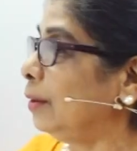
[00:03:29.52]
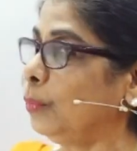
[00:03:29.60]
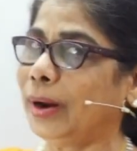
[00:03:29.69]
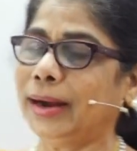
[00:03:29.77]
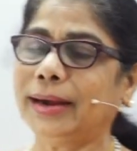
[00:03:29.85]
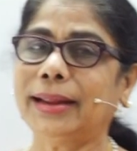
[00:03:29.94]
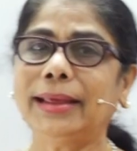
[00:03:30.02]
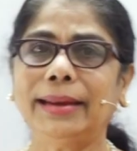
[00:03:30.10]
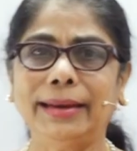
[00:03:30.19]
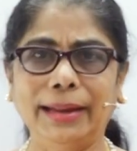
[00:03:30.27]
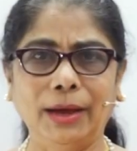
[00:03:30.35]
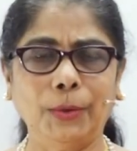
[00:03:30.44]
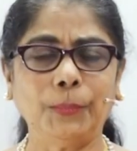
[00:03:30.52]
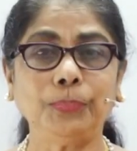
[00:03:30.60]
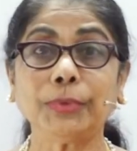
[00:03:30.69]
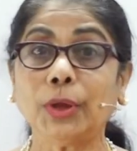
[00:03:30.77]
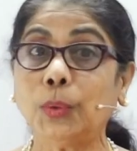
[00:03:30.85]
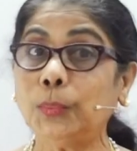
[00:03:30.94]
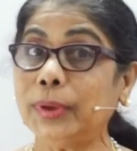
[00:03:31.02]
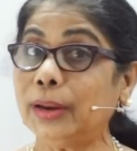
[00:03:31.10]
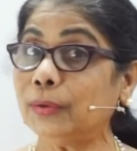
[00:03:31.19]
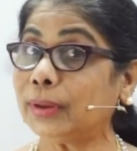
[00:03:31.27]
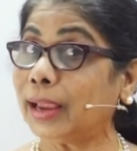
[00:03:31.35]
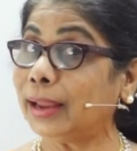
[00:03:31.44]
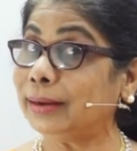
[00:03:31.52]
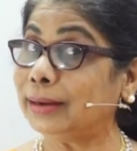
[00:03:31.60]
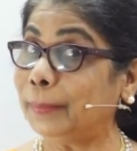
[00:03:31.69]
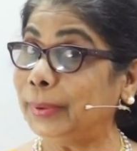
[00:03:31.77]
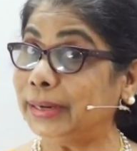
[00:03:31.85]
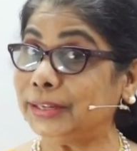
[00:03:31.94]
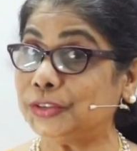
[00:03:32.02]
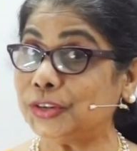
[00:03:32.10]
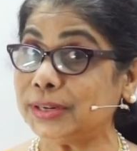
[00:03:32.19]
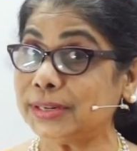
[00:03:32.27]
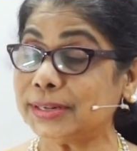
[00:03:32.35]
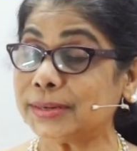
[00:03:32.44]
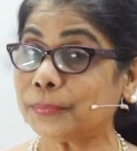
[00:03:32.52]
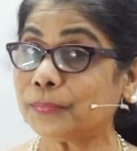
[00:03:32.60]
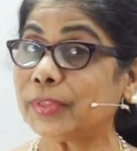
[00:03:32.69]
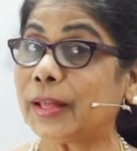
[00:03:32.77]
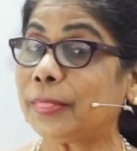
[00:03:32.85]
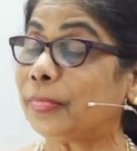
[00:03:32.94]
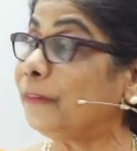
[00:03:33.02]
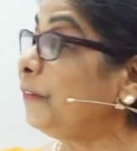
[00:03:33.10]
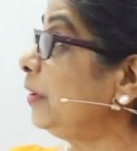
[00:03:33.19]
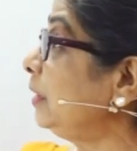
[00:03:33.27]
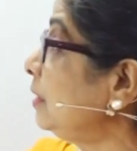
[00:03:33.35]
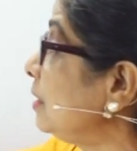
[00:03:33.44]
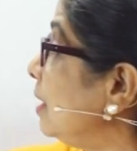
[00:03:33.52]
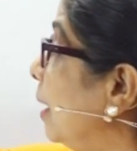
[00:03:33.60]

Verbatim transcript: 1. Now, we are looking at double digit. The first